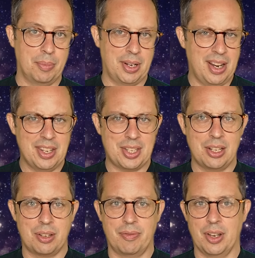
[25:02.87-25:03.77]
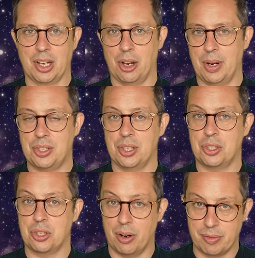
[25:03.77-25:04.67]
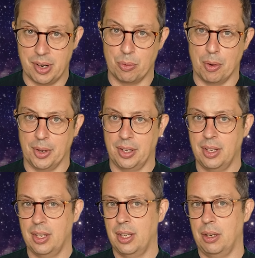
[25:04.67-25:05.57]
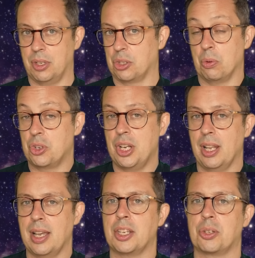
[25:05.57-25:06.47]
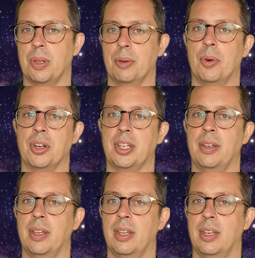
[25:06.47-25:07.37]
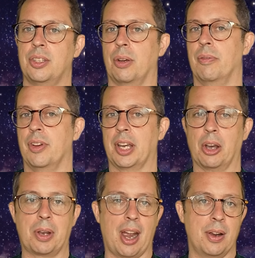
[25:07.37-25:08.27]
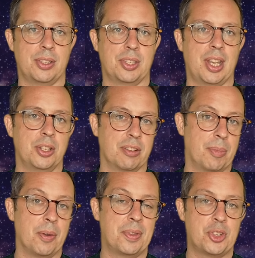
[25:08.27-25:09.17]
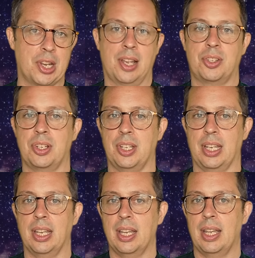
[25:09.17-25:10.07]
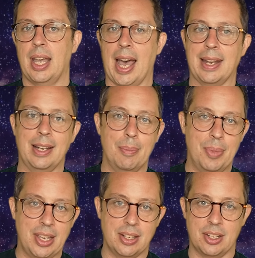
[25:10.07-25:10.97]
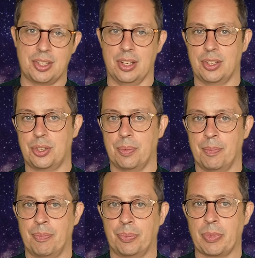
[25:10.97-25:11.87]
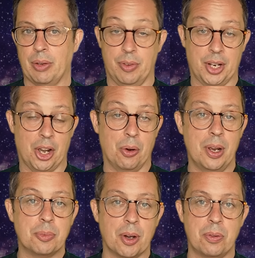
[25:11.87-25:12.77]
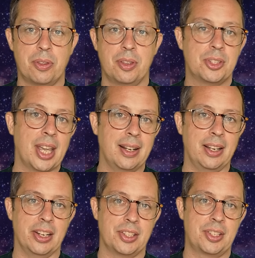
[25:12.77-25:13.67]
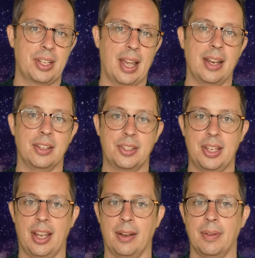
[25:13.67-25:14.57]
but another sense of Virgo is the sovereign woman who does what she likes with her body. So Virgo carries the sense of both chastity and libidinousness. Virgo is both saintliness and sin.